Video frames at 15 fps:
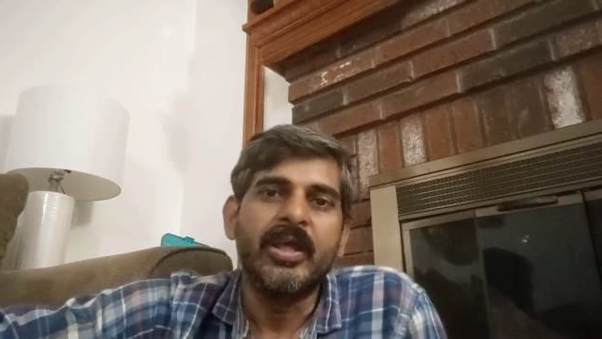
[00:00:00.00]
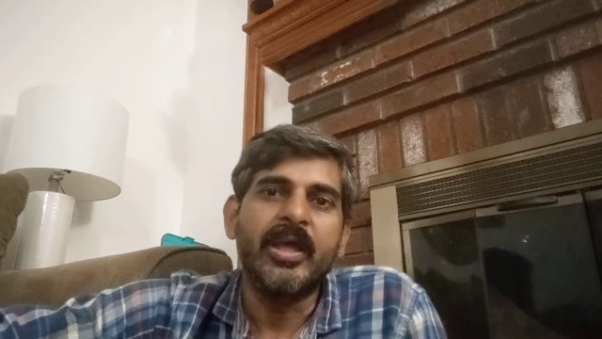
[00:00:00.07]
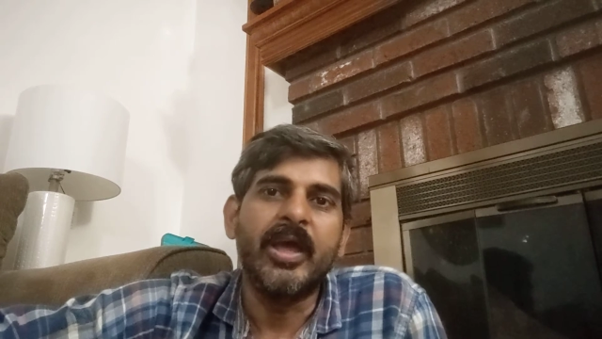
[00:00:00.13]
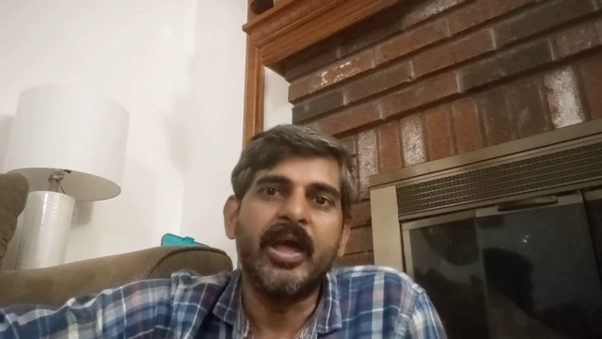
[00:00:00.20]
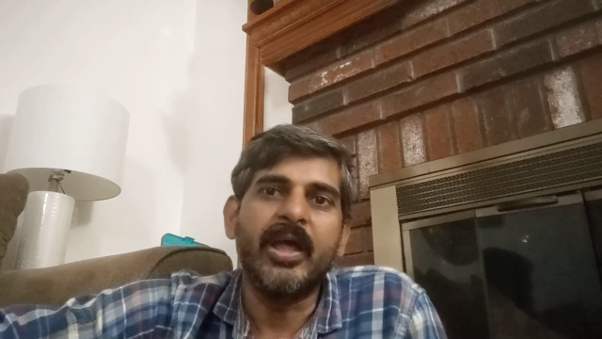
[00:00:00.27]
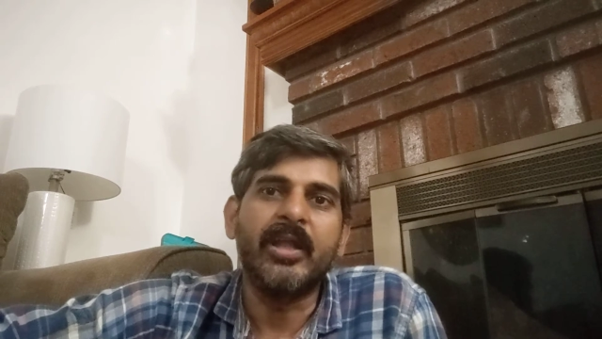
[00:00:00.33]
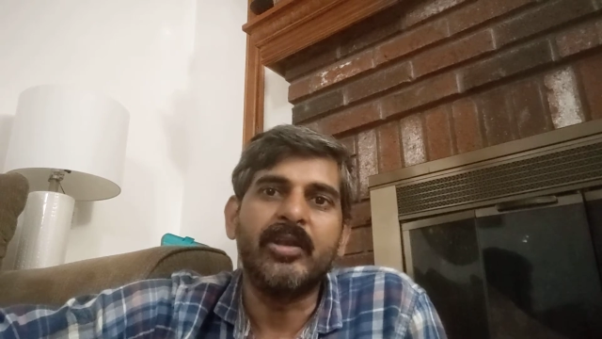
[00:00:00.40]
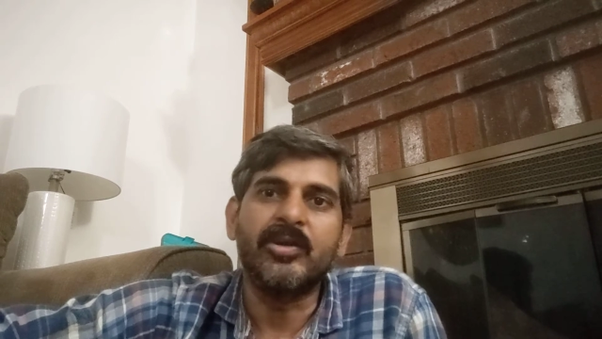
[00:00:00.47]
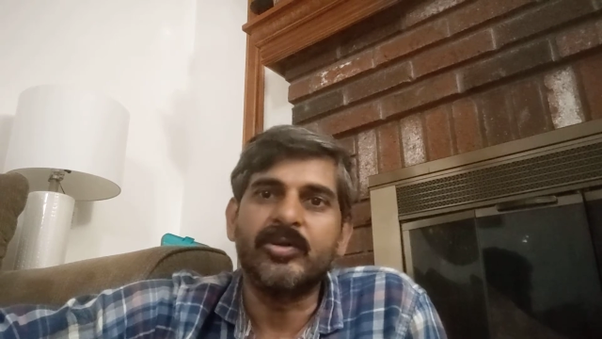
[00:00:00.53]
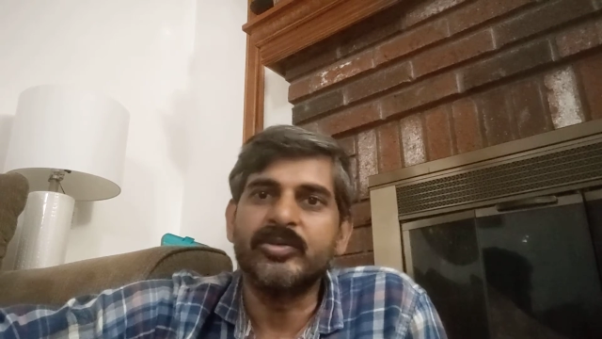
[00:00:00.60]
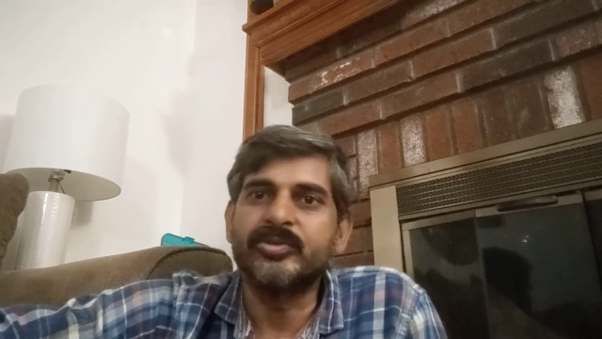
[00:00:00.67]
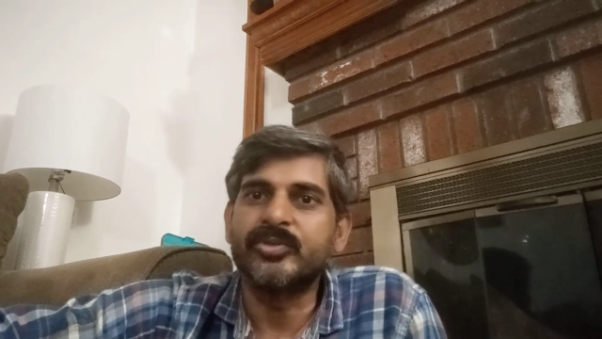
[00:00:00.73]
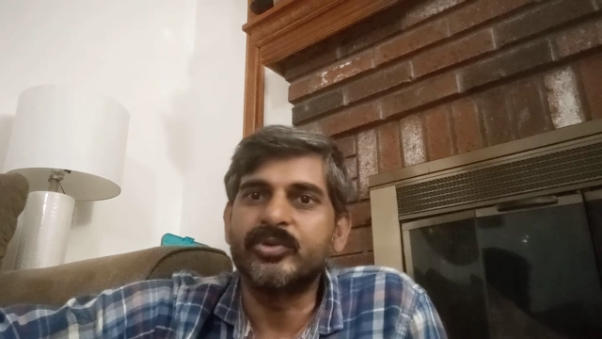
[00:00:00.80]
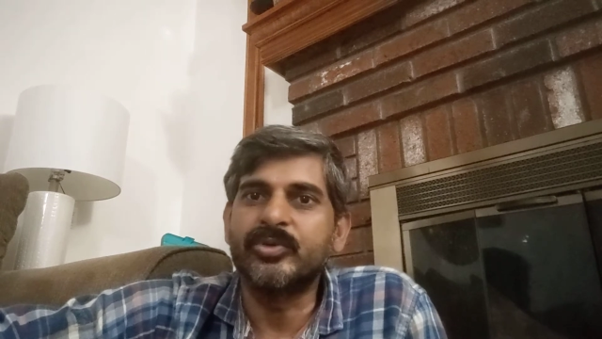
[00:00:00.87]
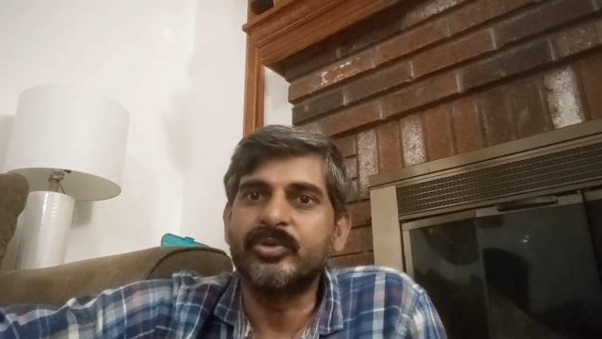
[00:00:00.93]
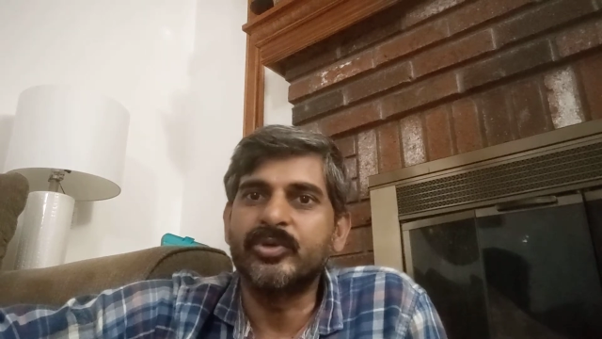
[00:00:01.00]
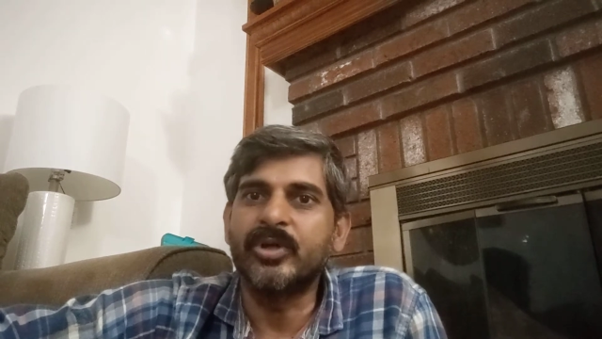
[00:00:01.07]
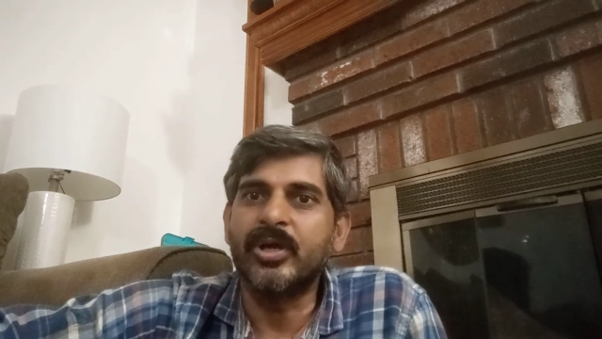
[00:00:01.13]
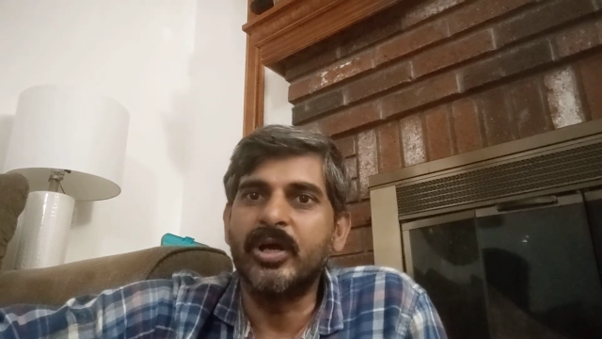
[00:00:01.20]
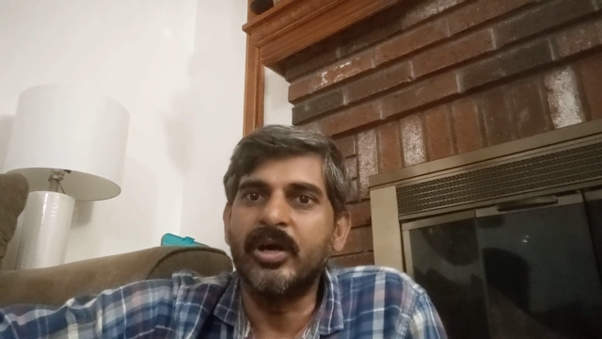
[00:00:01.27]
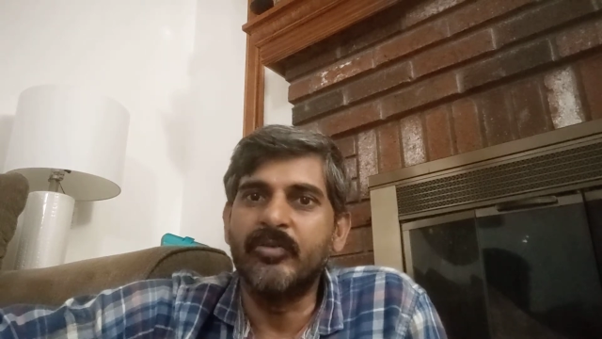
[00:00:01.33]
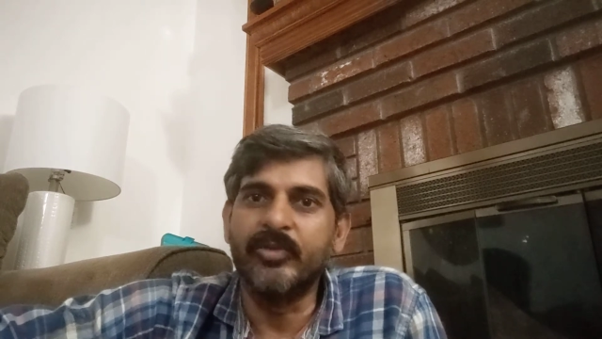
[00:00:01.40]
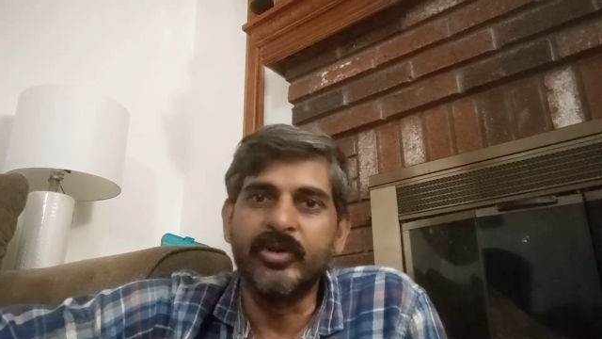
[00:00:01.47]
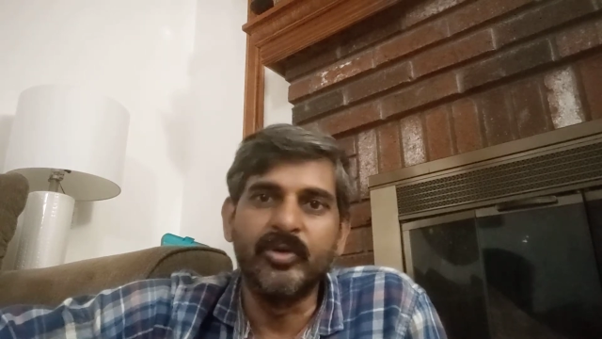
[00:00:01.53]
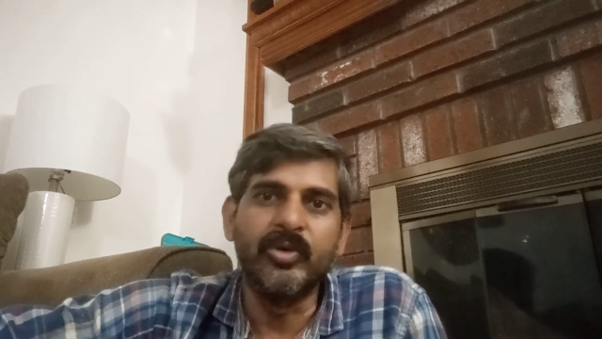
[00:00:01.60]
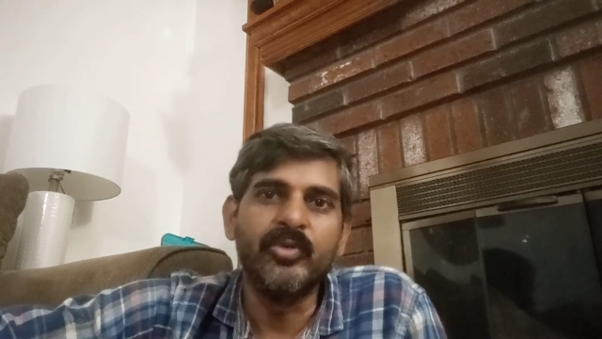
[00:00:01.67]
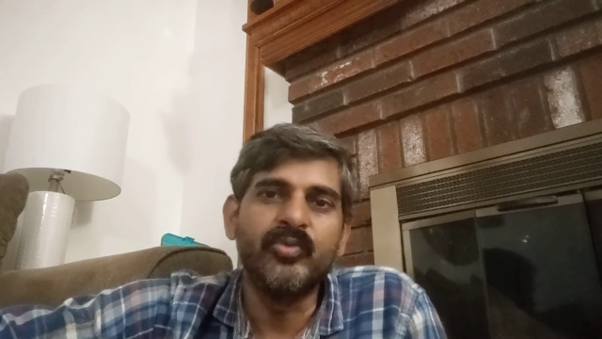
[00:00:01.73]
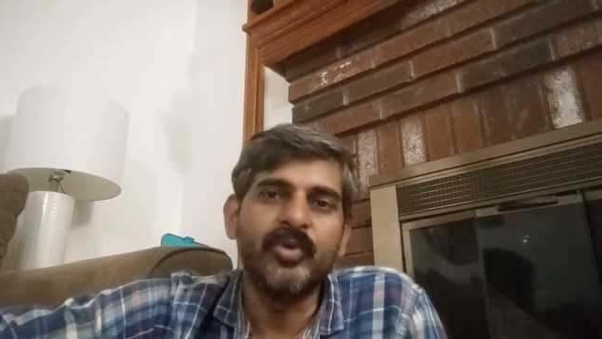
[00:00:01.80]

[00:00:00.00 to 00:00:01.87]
and also a Windows